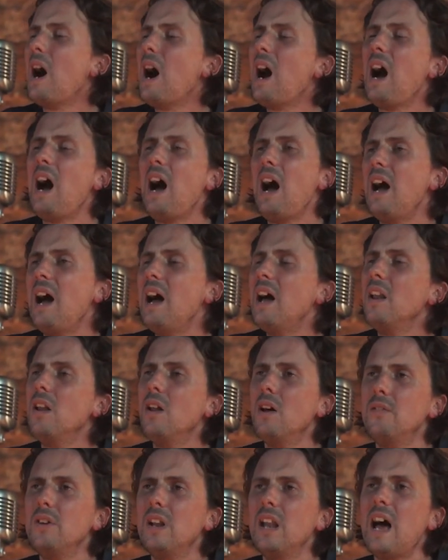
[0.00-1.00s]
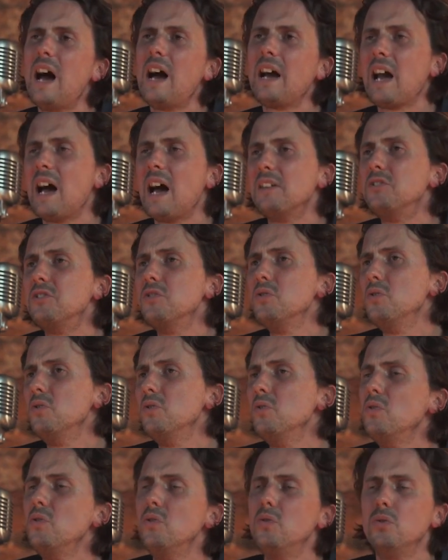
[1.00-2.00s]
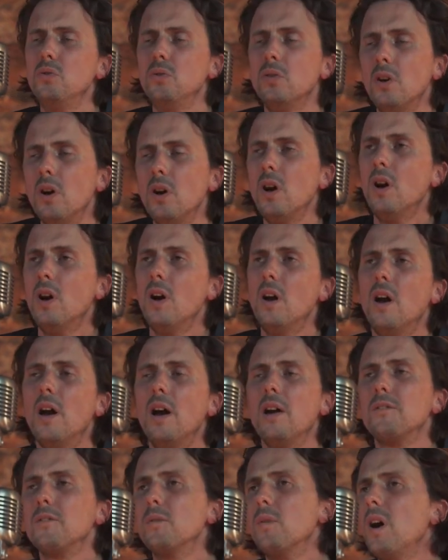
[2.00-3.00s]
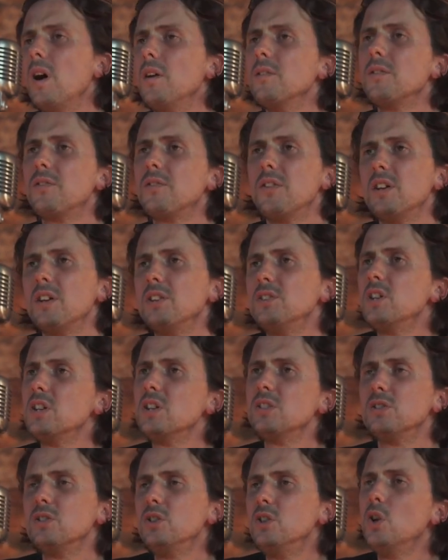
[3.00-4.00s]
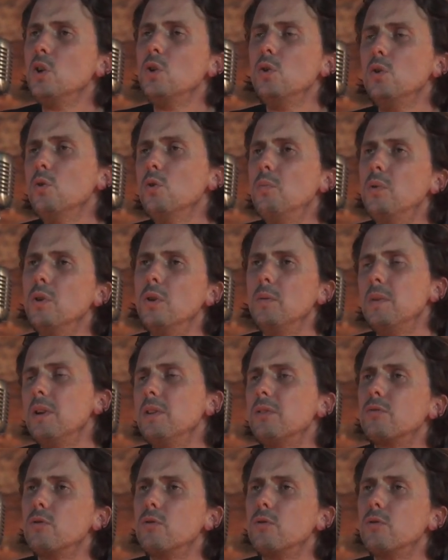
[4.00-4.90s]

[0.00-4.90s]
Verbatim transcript: why I love you like I do. After all the changes that you put me